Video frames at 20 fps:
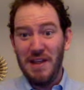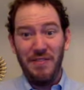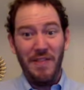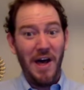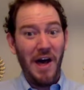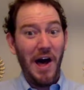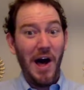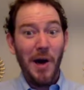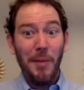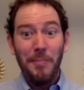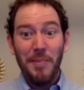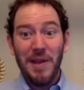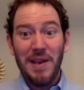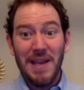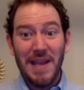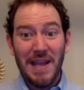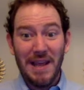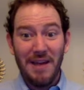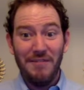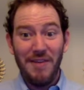and the
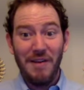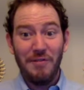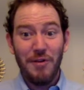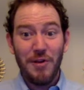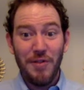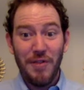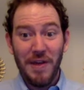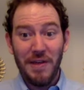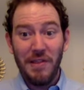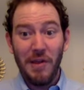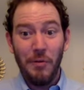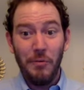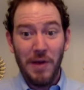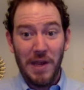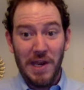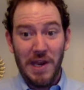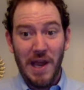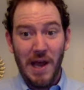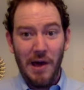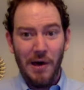upending of everything that
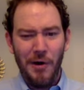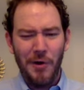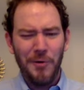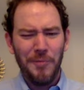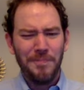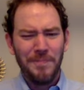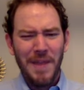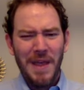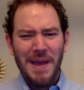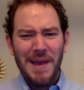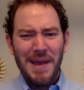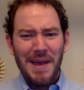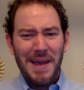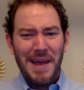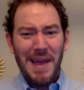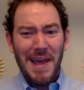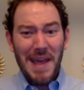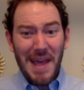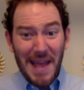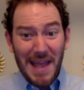we know.
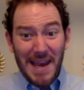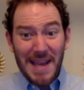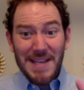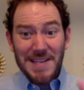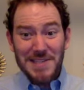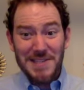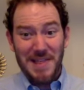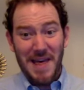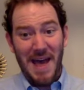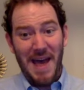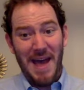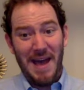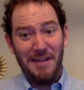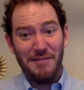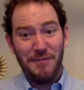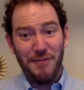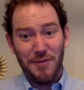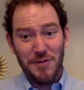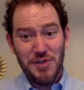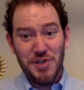It is
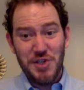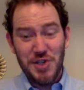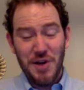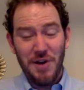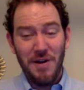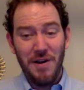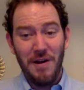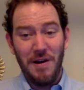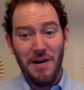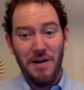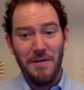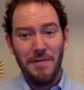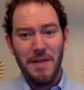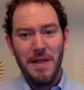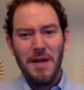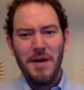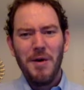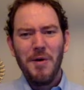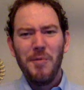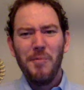that, for sure.
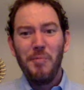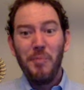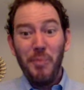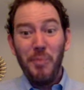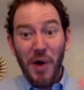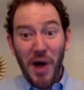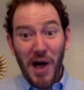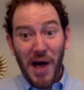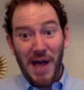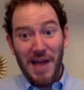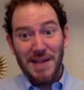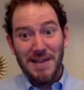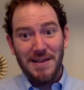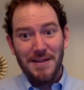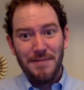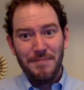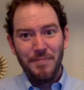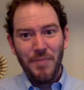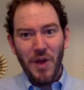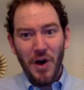But
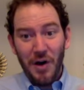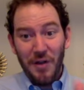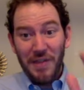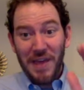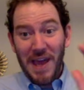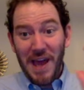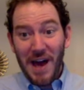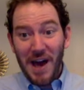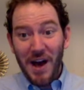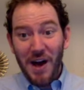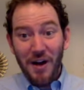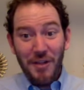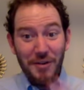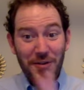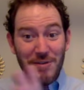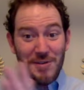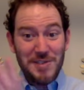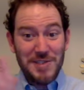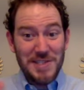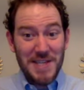on the
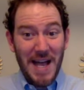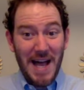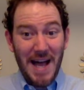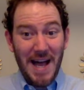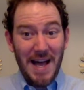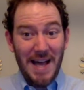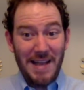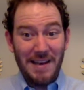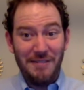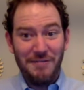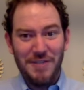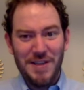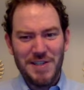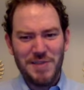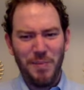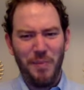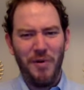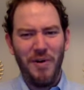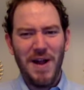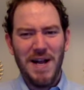other side of
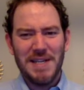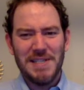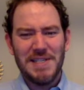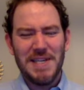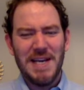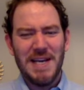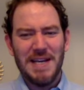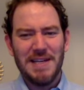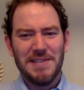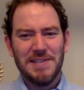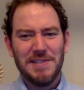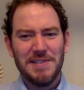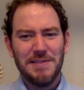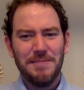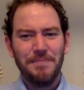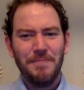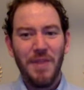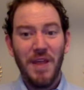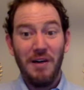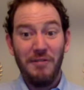this process
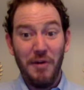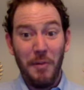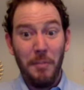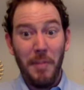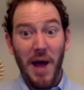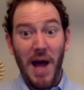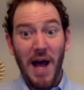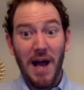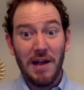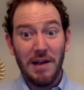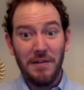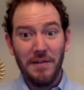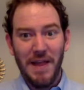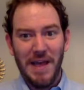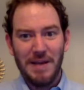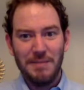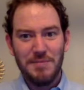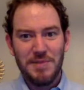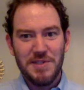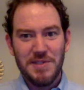of
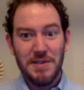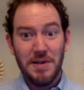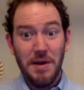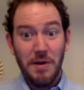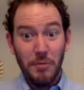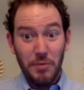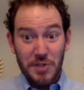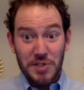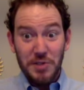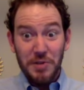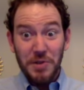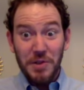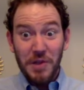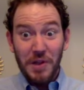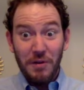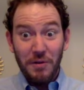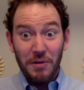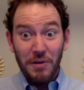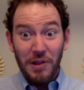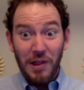apocalypse, which
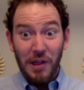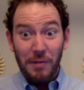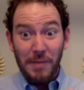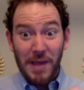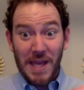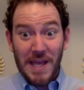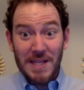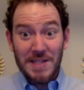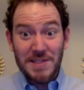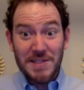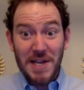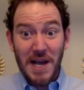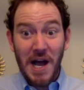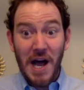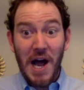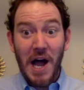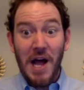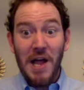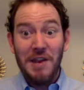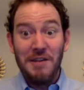literally means
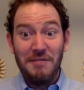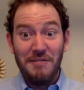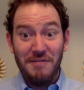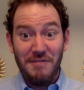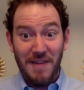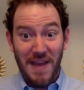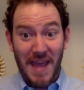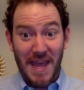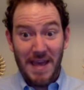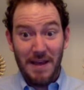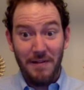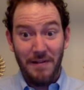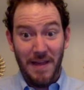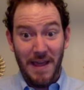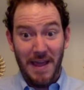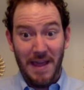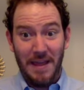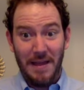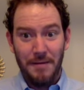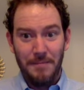
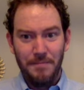unveiling,